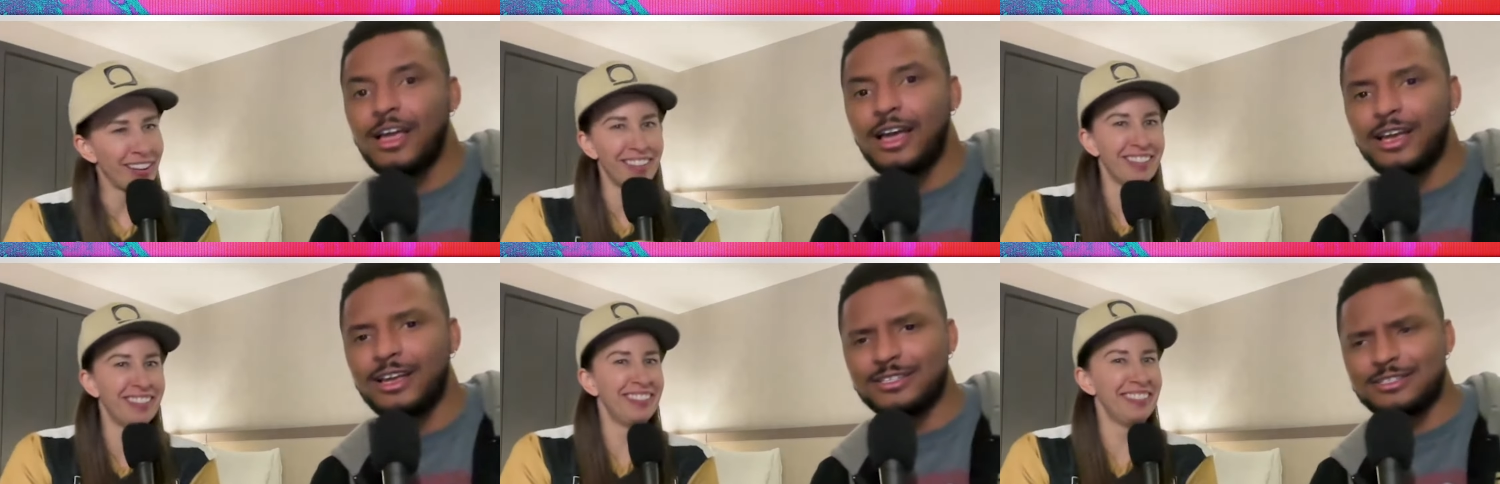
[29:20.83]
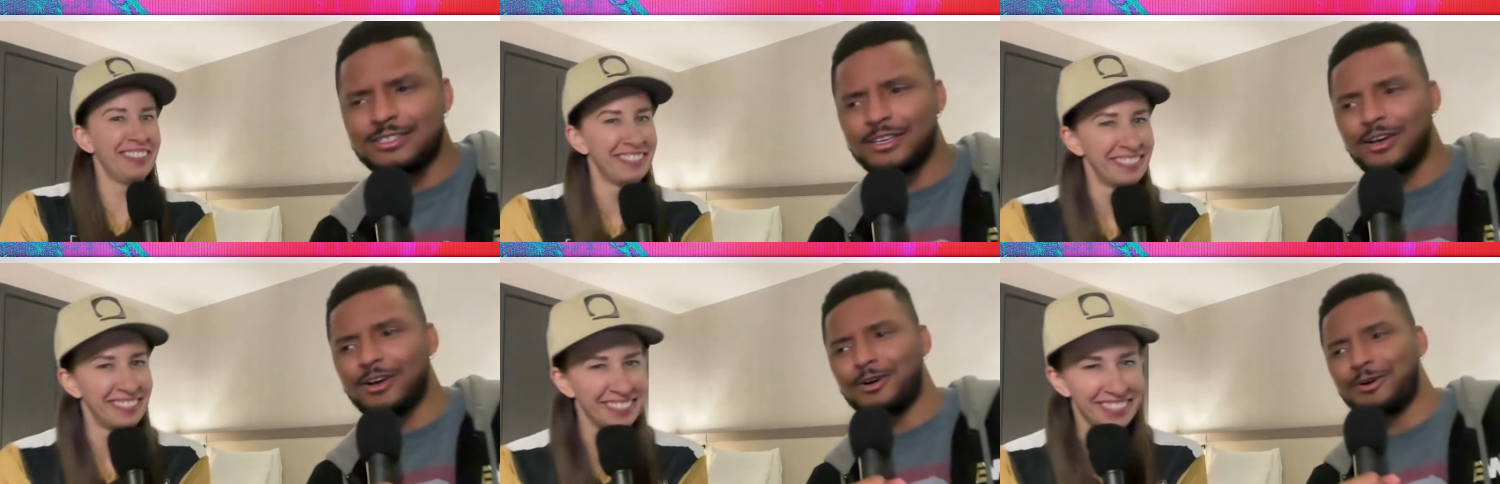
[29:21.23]
Speaker 1: and
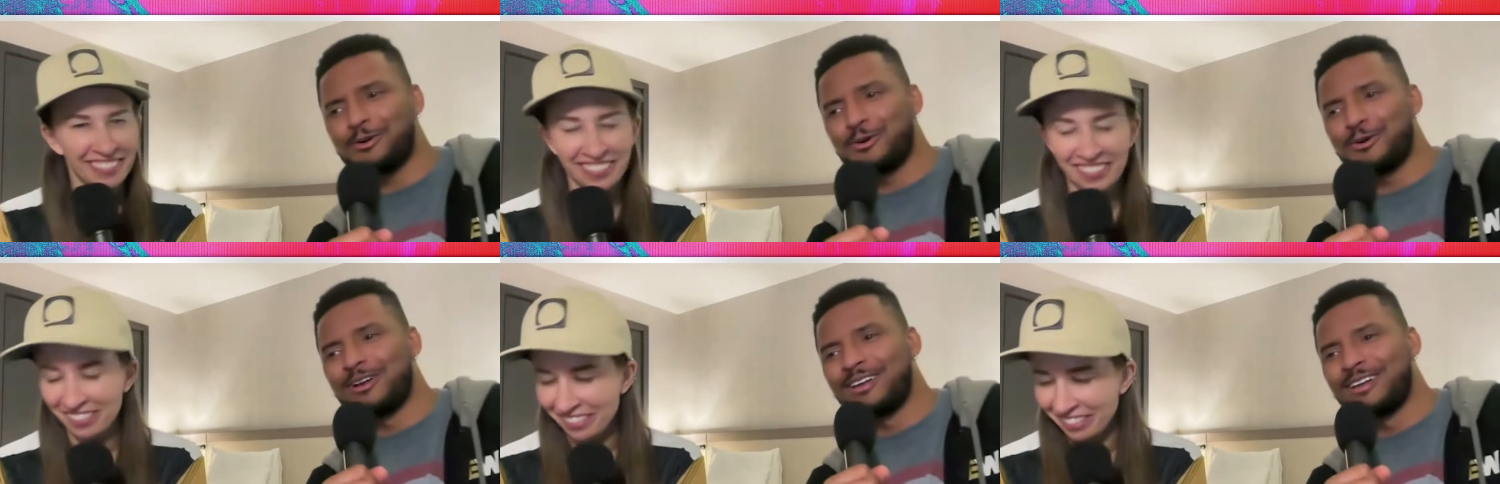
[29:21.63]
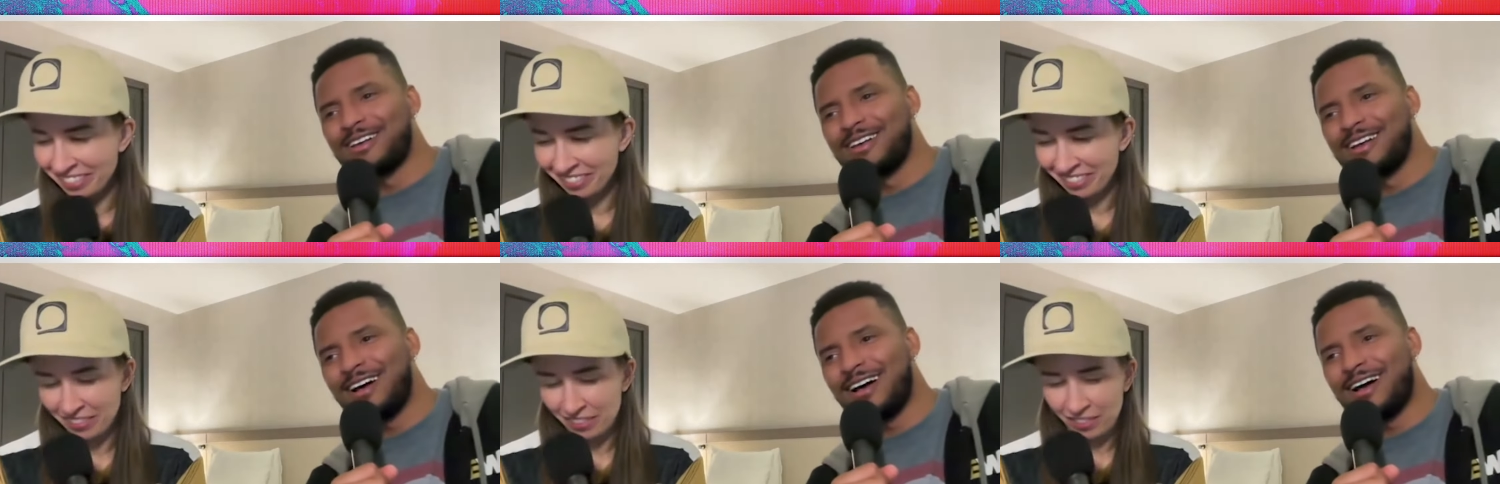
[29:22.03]
so
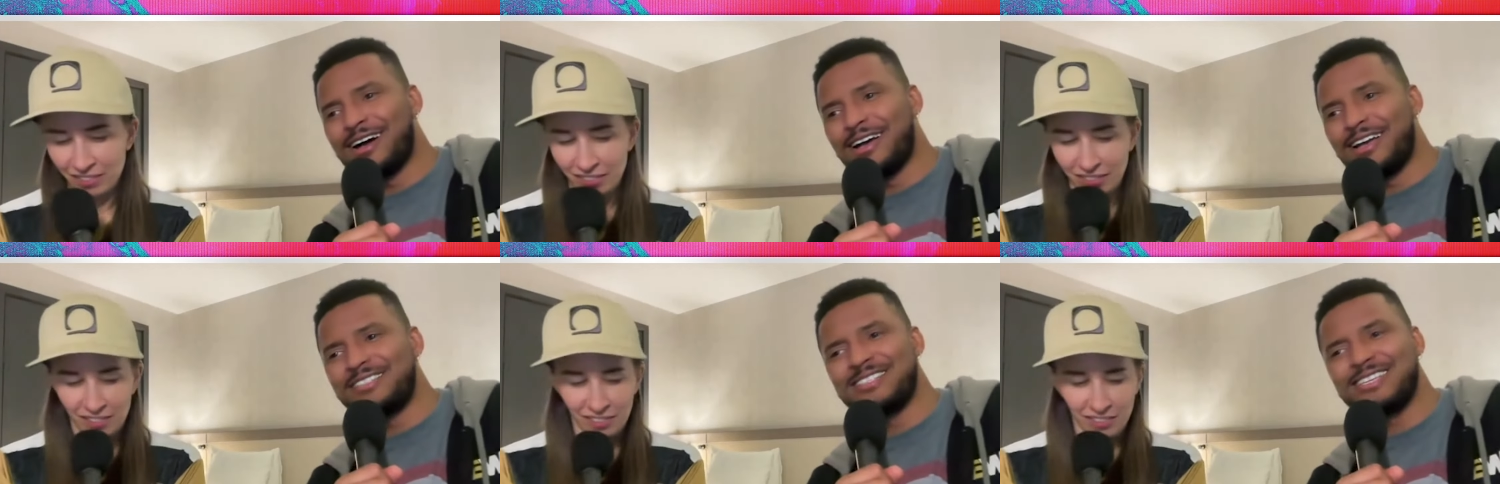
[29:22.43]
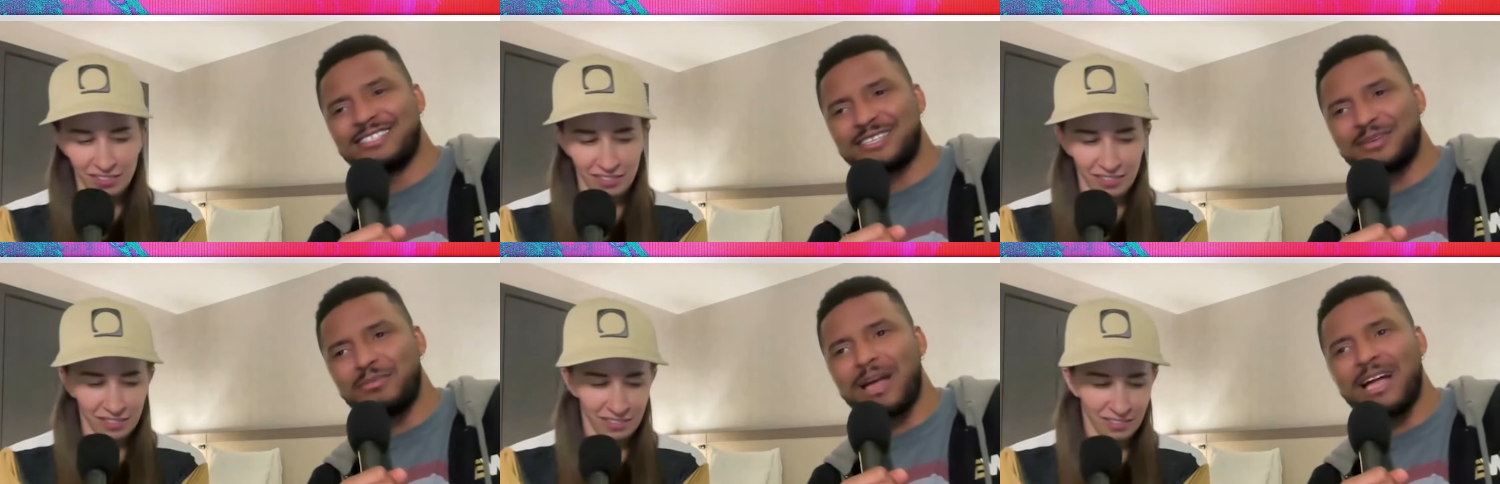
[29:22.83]
uh, it,
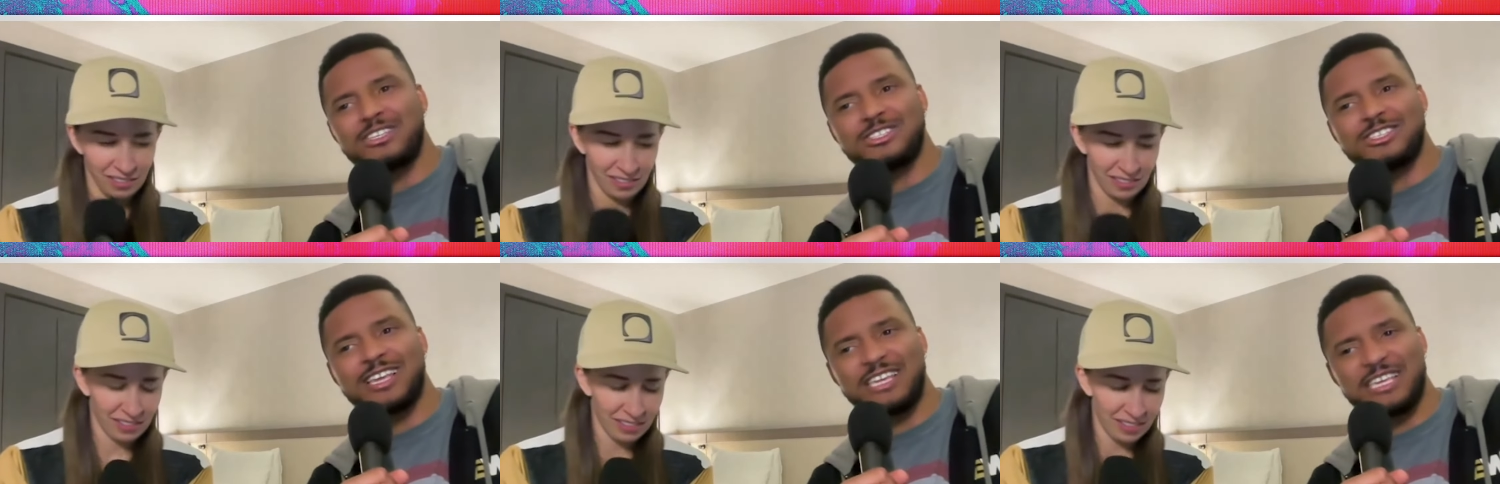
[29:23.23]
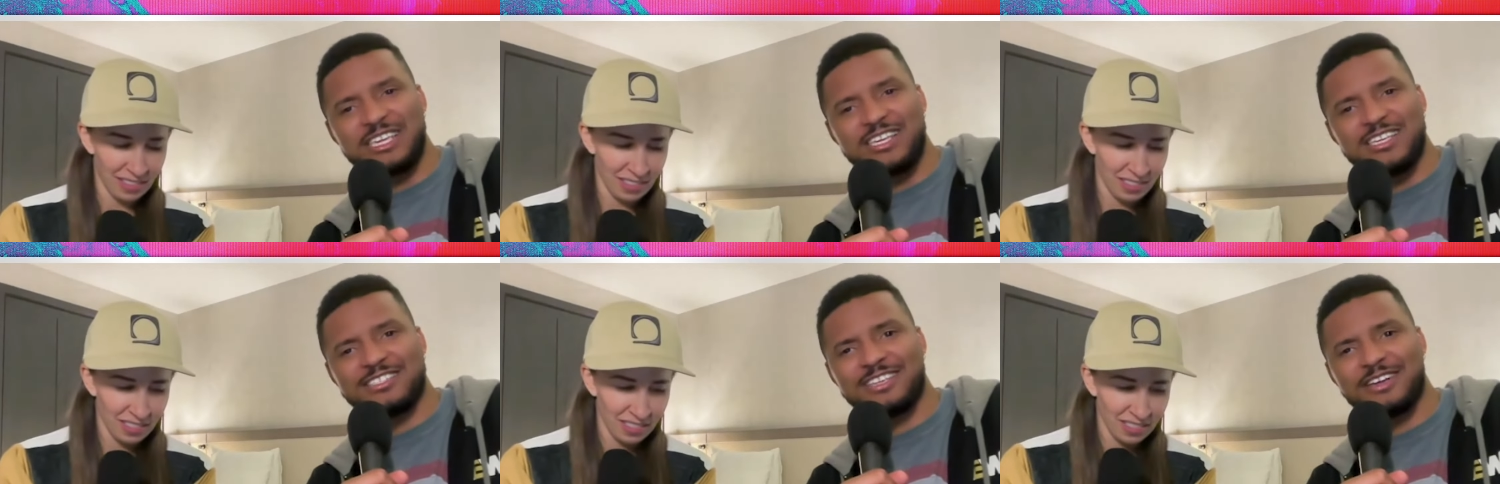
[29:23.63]
it's a match that
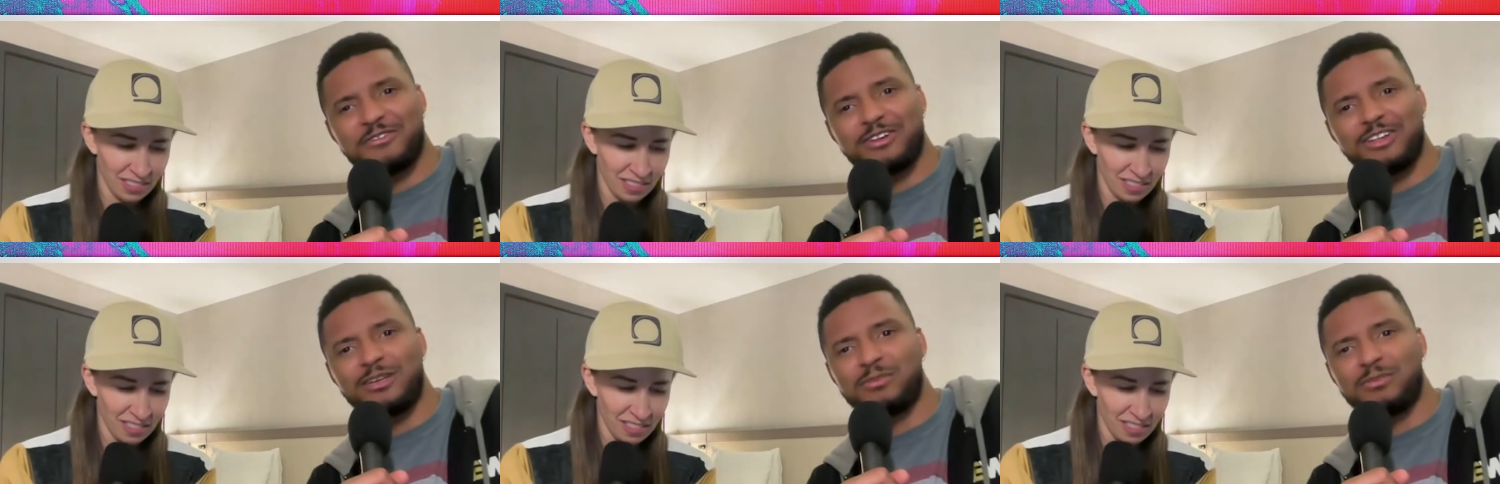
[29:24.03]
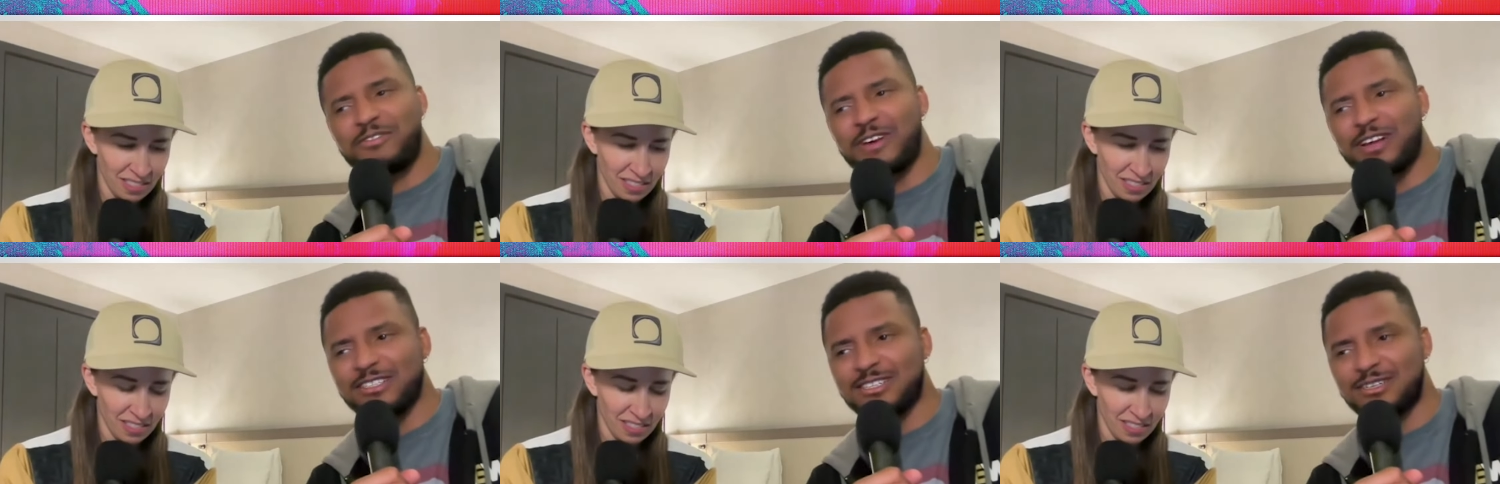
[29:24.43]
he has definitely
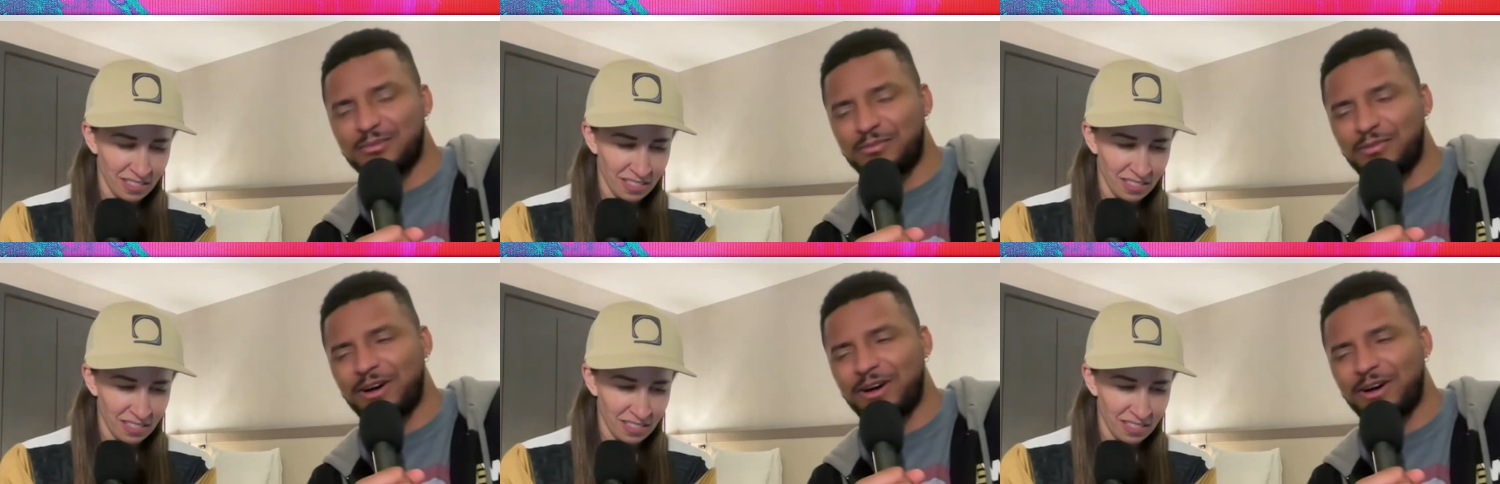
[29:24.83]
perfected.